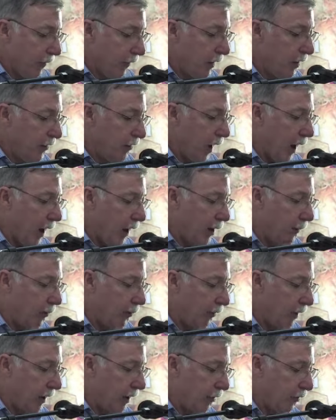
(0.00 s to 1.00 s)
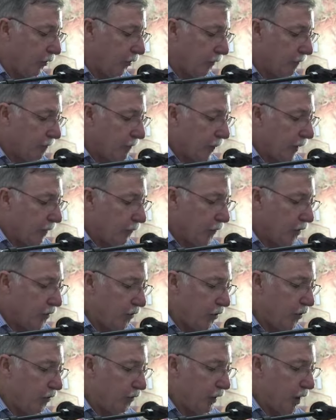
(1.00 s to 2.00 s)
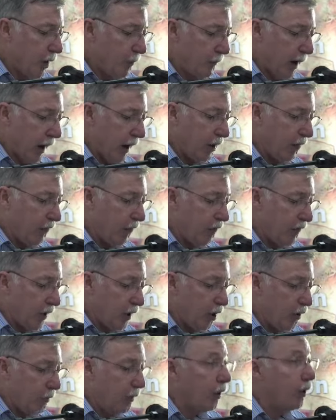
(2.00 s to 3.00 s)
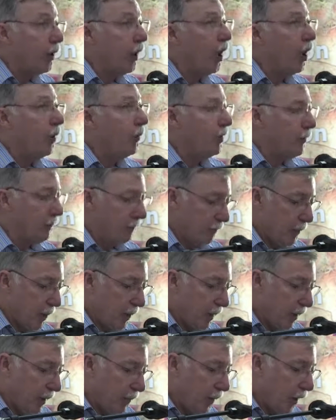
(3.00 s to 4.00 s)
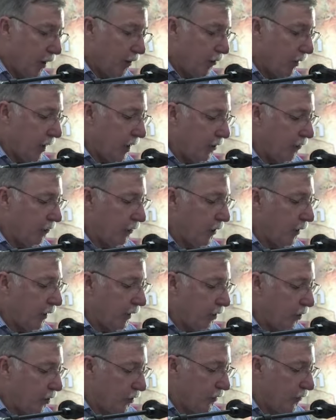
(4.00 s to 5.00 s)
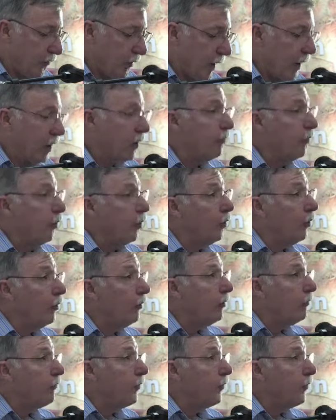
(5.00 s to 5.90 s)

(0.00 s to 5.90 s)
These hardy perennials reduce the impact of a variable climate by transferring the use of rainfall